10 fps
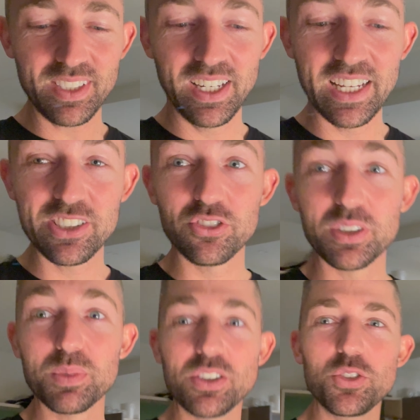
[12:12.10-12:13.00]

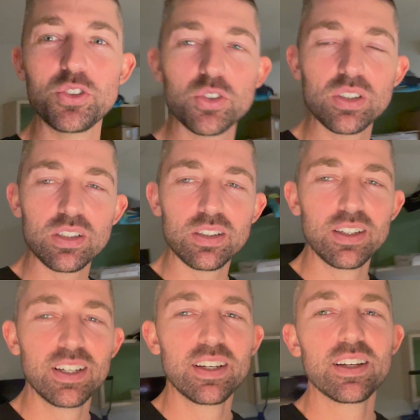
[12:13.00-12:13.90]
extremely new to it.
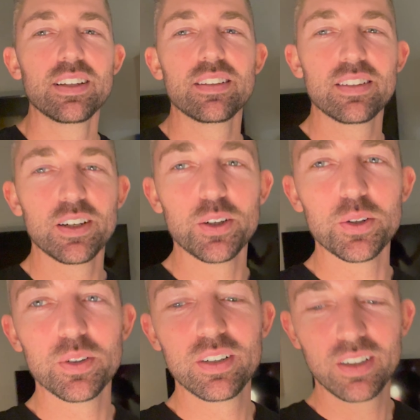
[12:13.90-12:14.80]

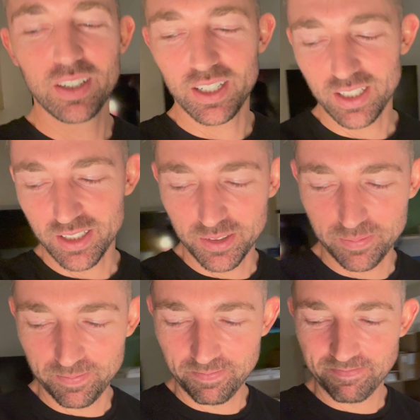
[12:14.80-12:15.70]
So
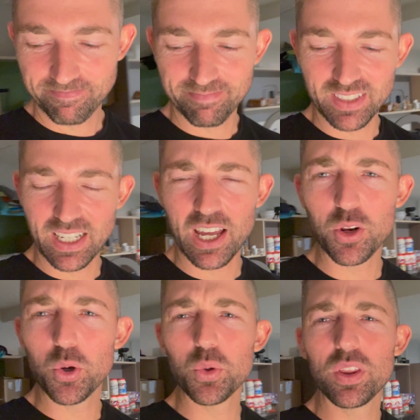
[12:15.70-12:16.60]
um, I
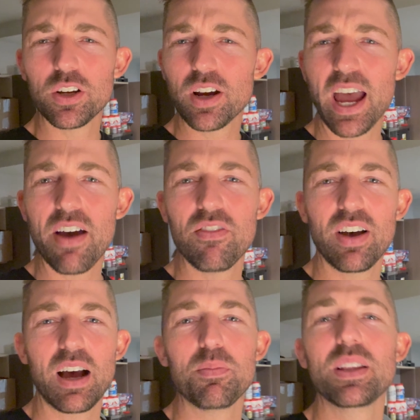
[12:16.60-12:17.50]
know there have
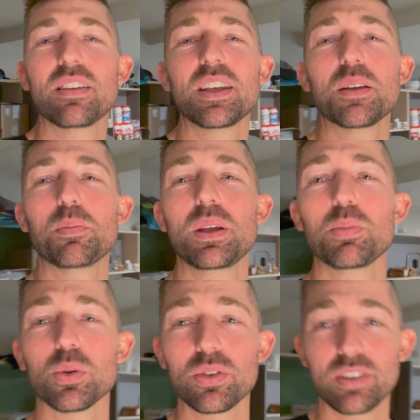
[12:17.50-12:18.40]
I've been seeing
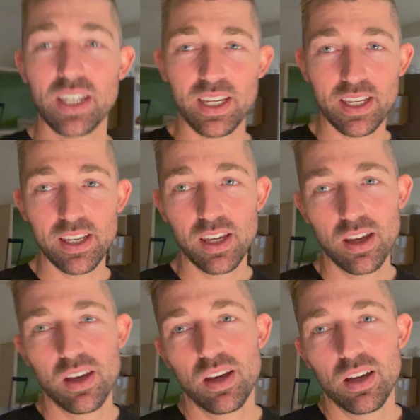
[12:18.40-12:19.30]
people say
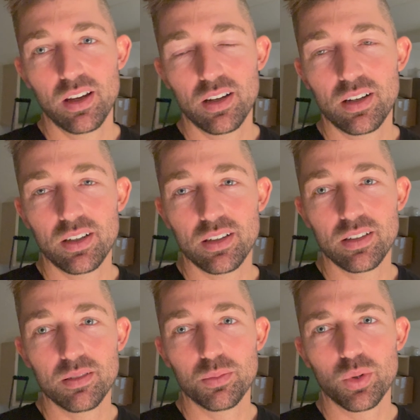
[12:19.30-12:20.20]

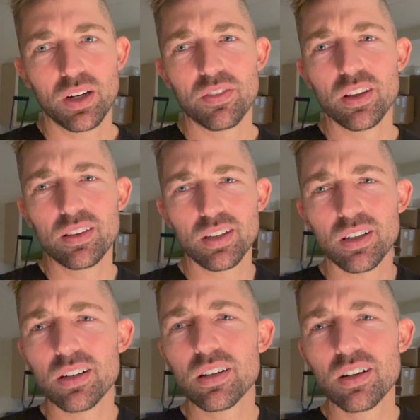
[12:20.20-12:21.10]
um, whatever the
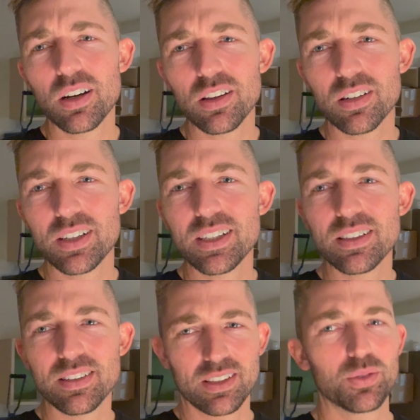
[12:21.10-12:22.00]
tongue color
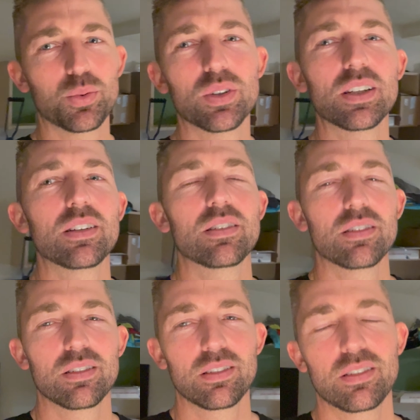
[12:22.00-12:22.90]
is, that's what
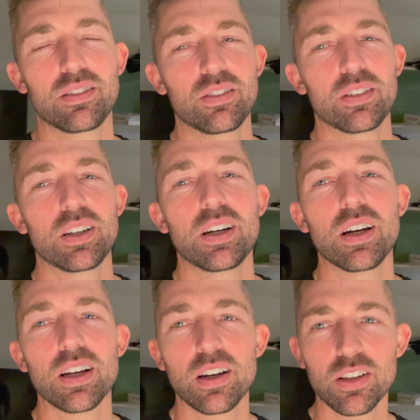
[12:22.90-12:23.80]

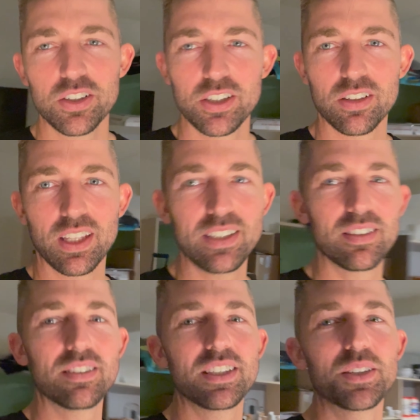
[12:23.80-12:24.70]
uh, color your
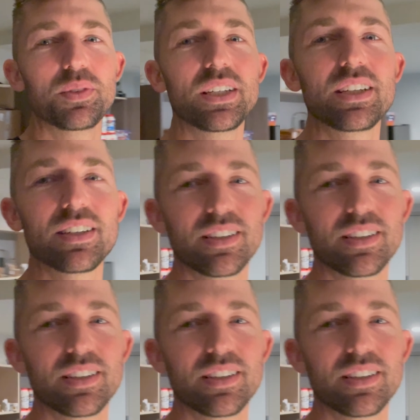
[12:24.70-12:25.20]
laces need to be.